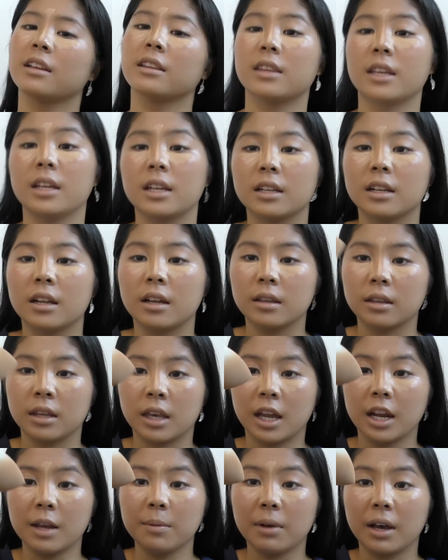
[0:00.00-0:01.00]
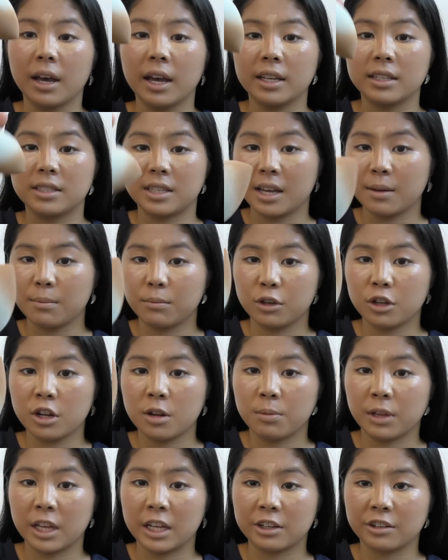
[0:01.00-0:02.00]
Then getting my damp
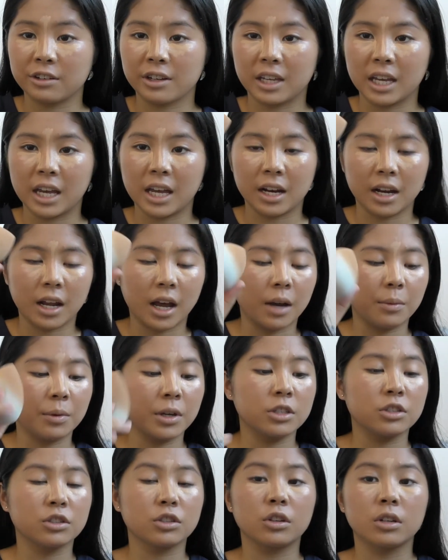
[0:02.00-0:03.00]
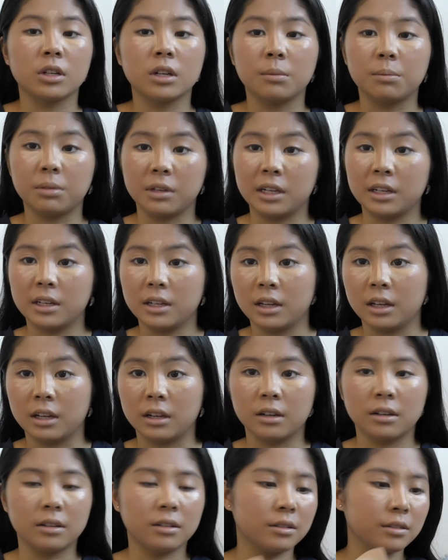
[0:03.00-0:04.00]
beauty blender again, we're just going to blend it
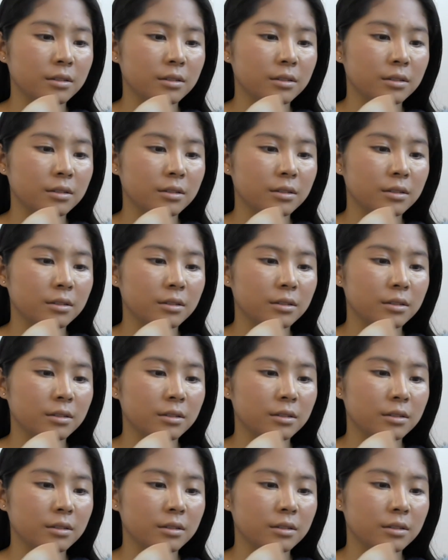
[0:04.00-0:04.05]
in.